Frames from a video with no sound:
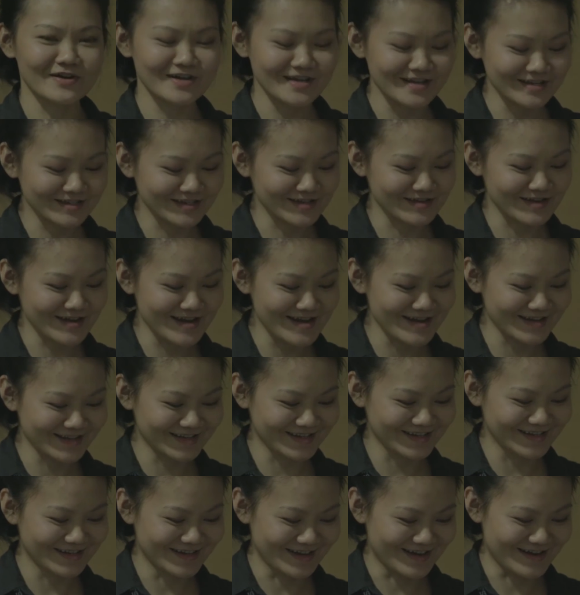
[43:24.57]
And my next
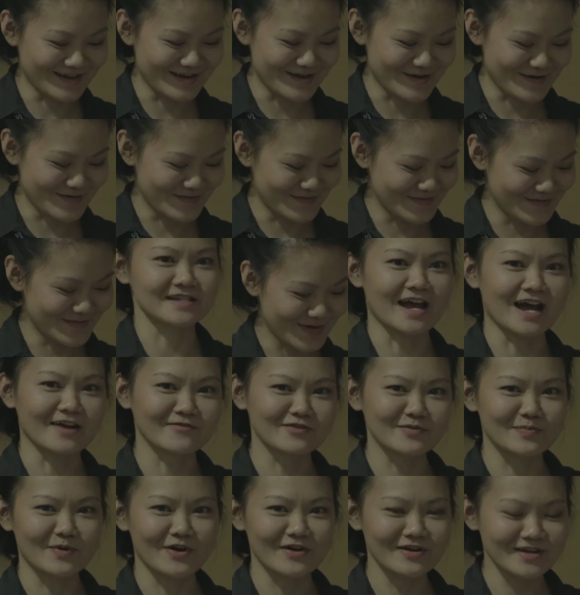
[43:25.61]
event apparently is the
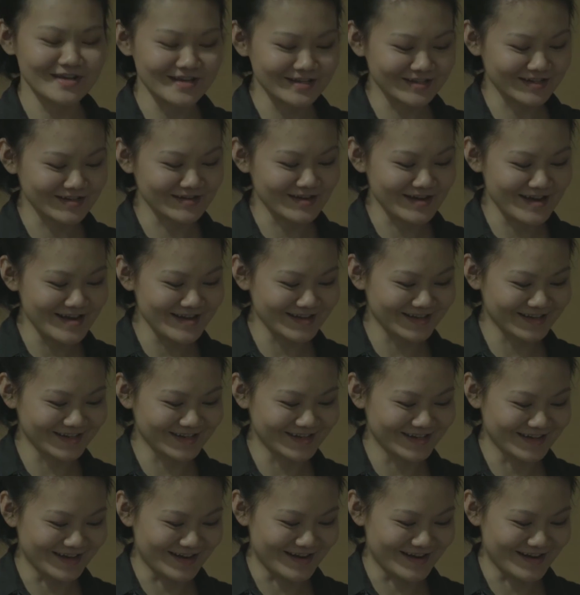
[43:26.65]
after party tonight.